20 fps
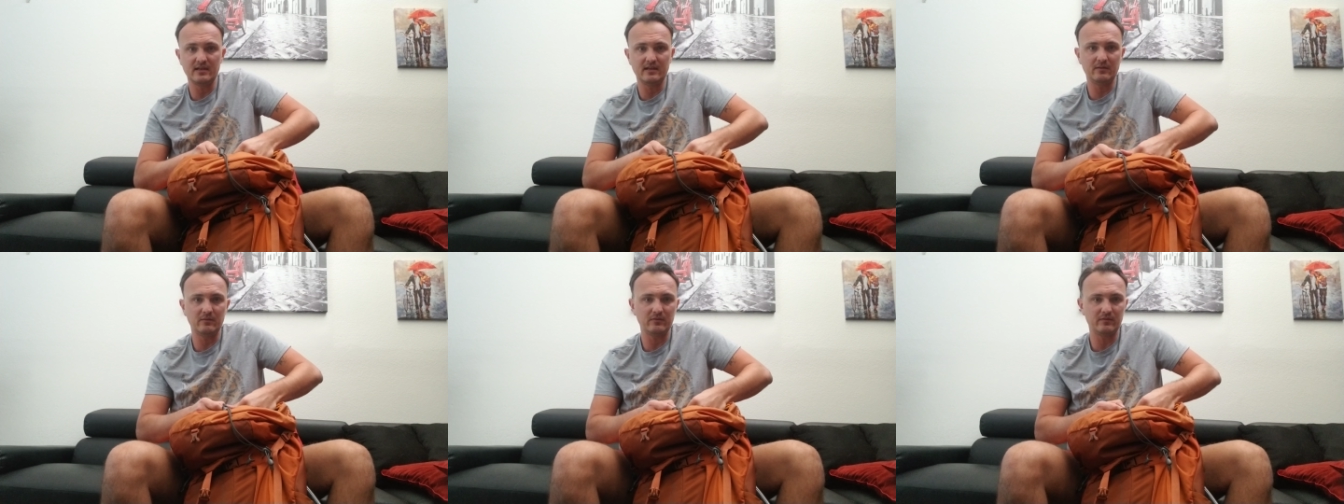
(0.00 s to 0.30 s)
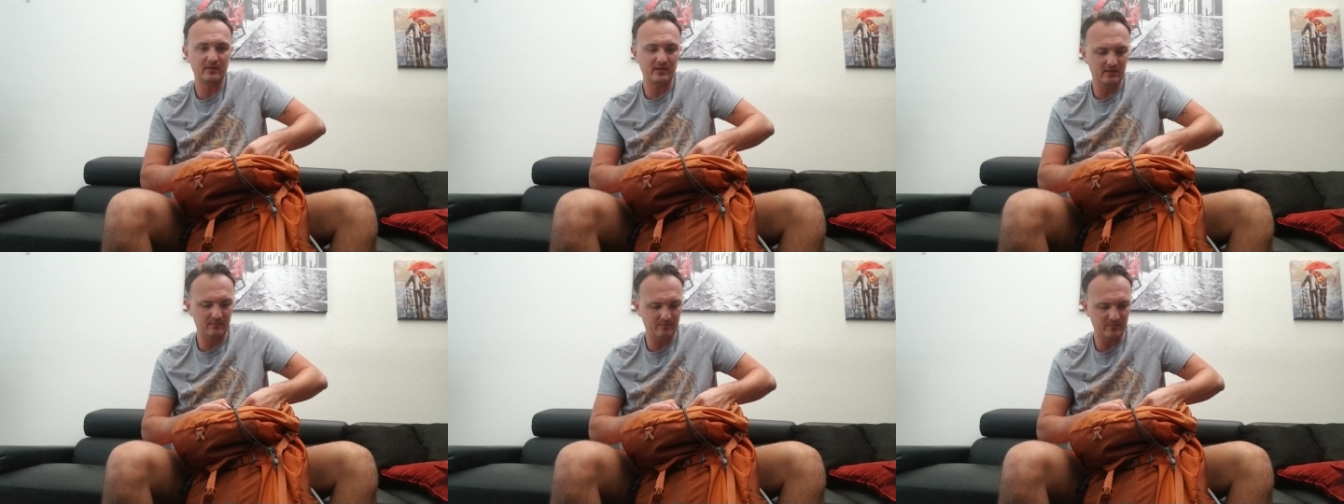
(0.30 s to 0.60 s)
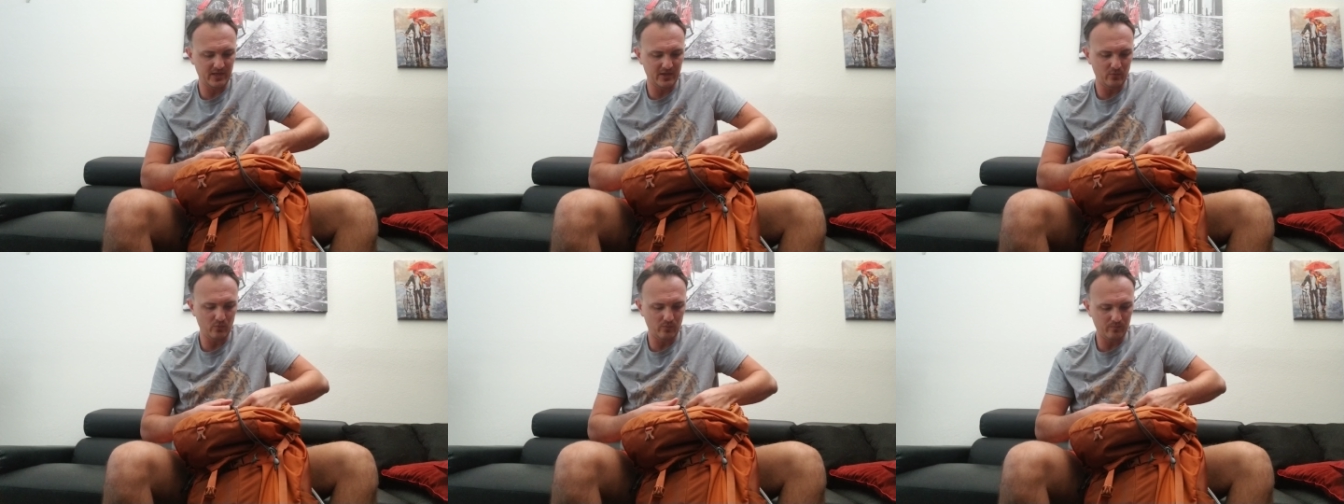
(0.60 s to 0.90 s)
I'll get
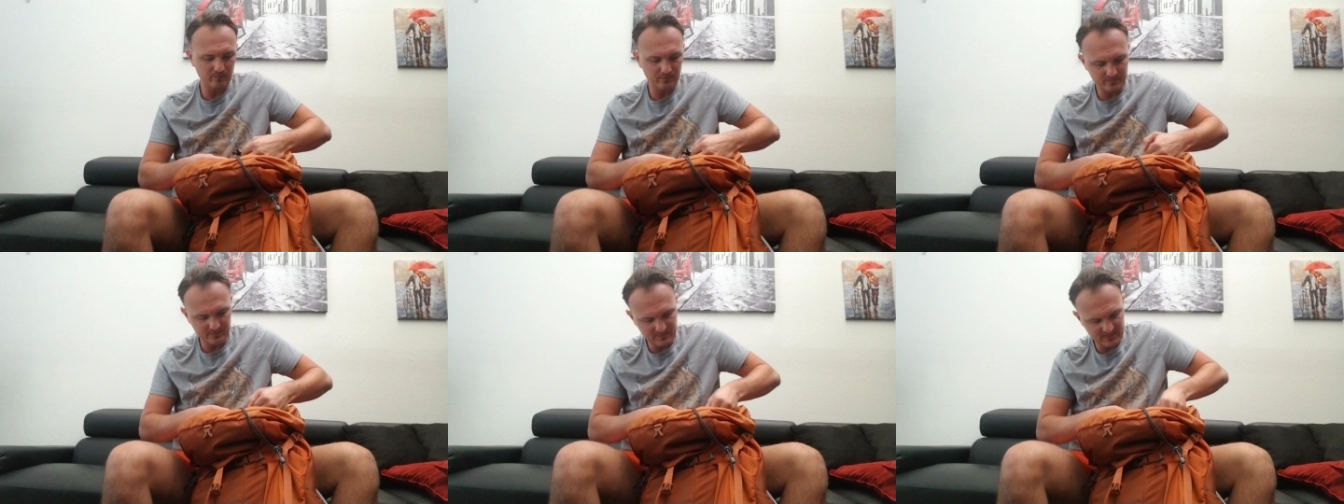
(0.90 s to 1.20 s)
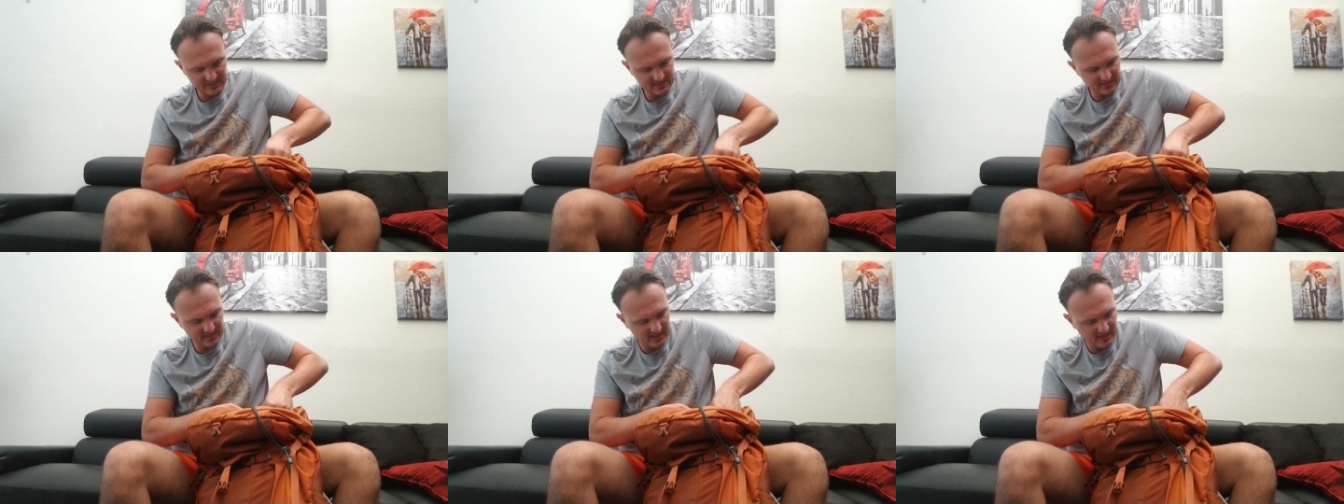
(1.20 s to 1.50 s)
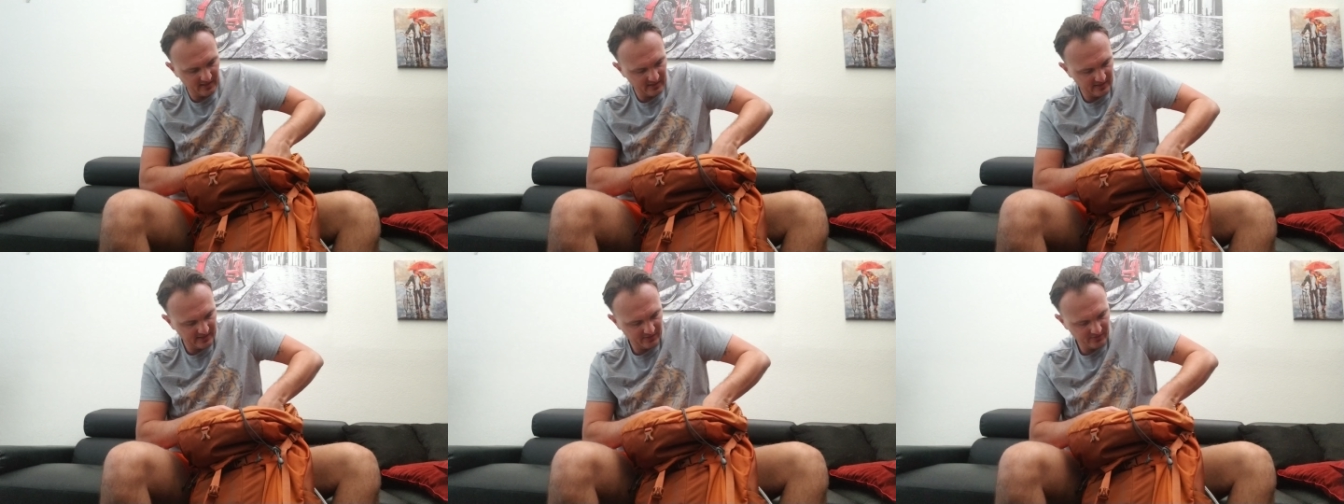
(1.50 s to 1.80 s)
my
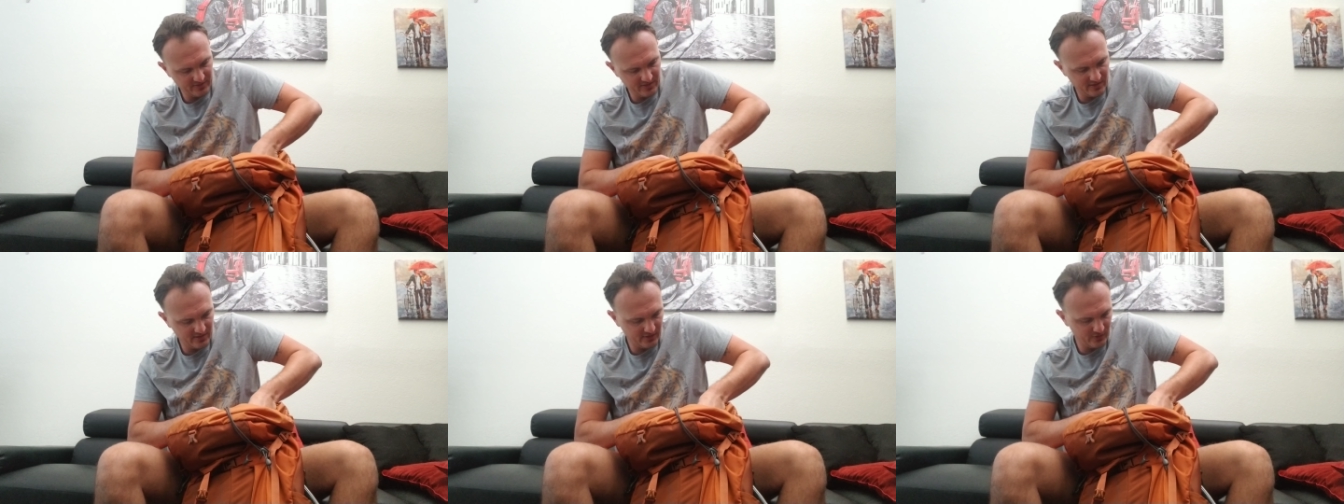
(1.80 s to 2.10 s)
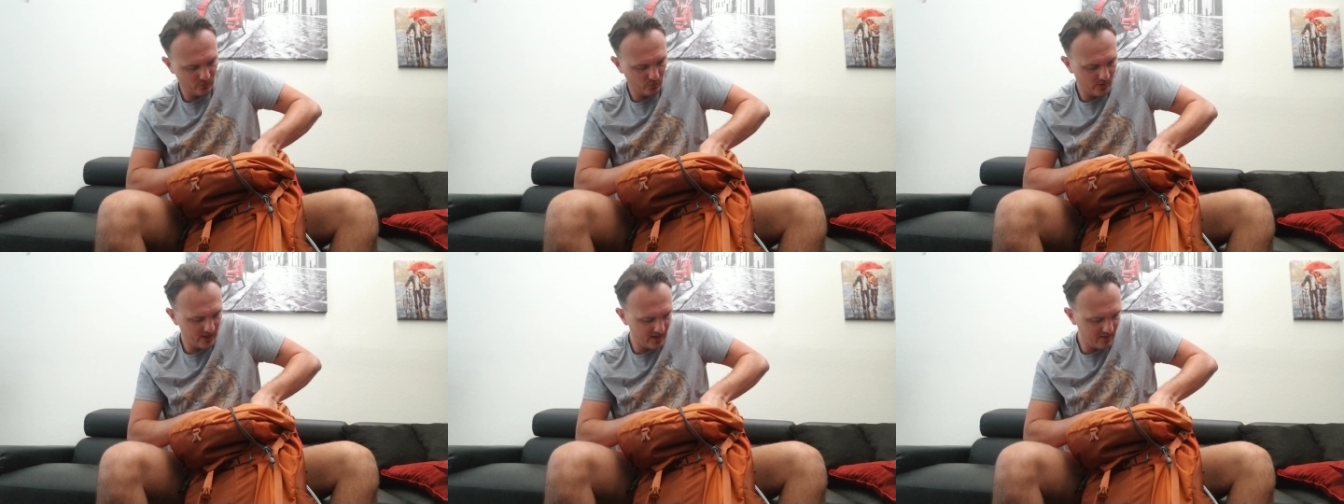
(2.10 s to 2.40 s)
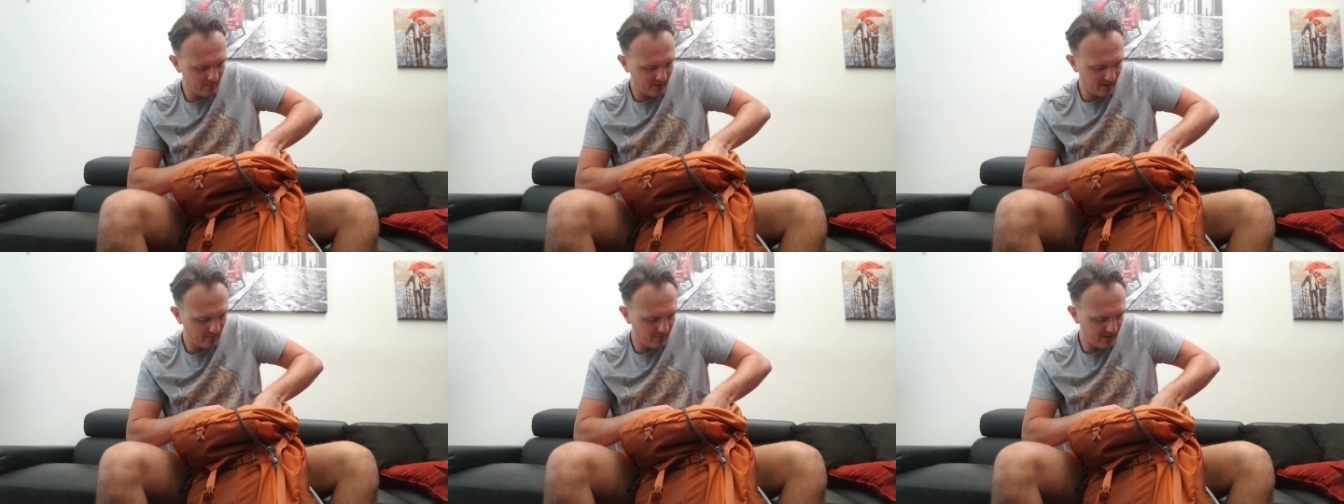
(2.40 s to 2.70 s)
scale out here and weigh
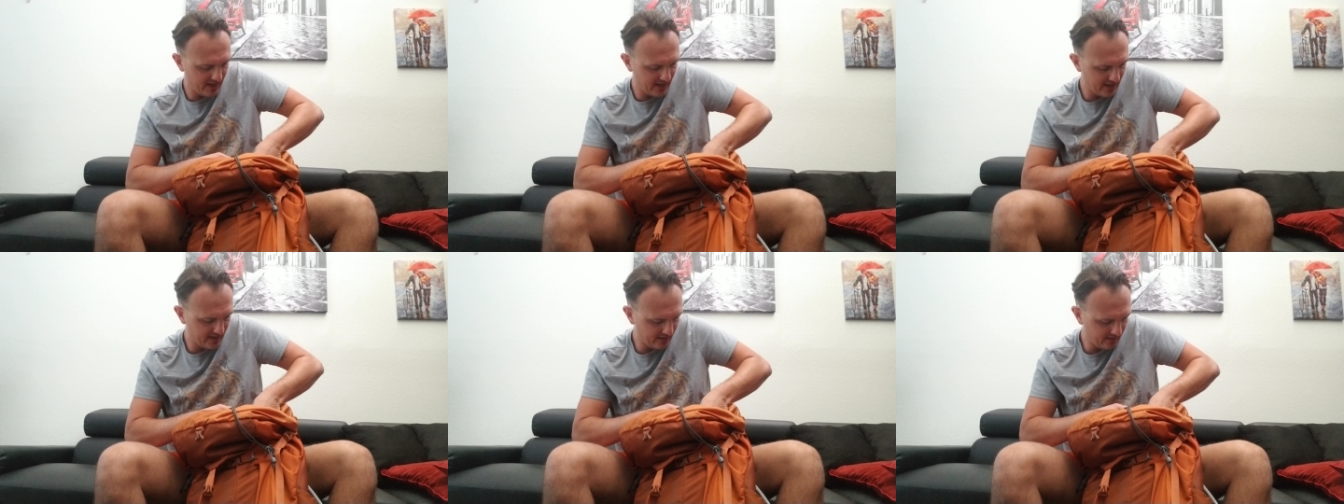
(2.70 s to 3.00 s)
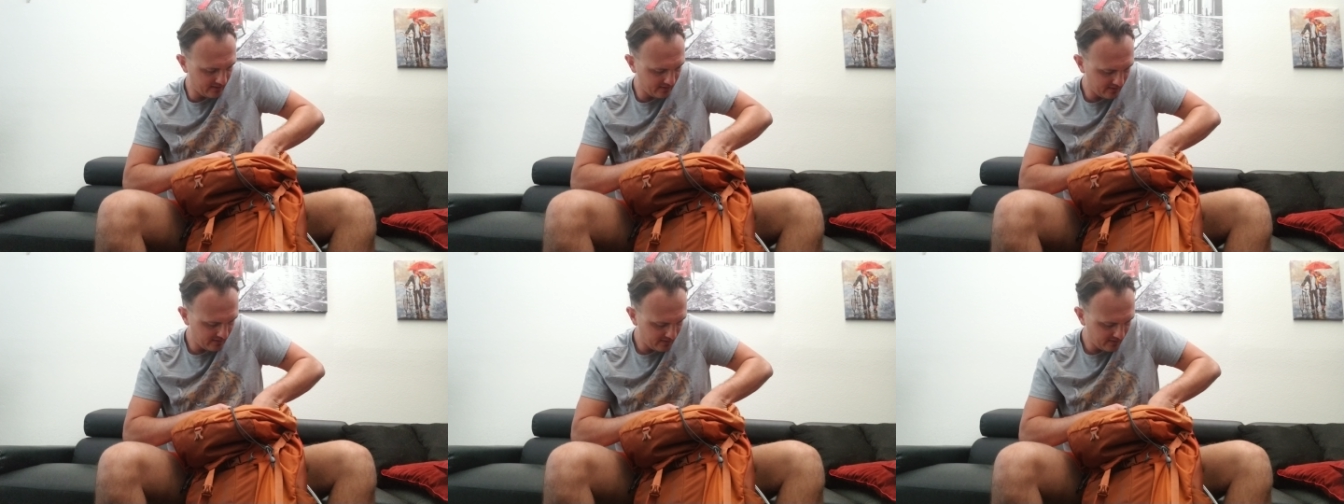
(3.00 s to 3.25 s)
my bag.